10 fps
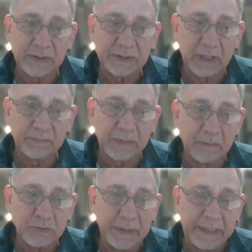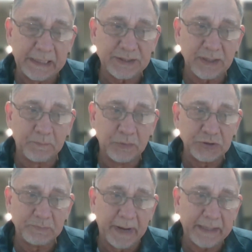sometimes we get some
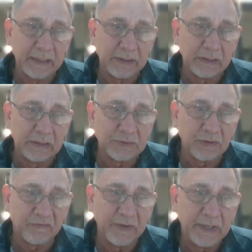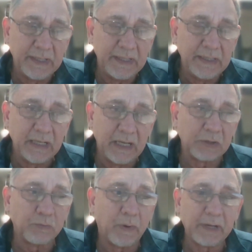pushback in terms of
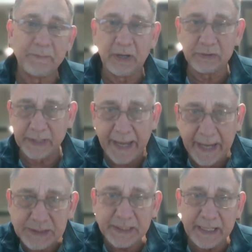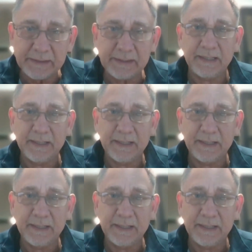but what about the accent?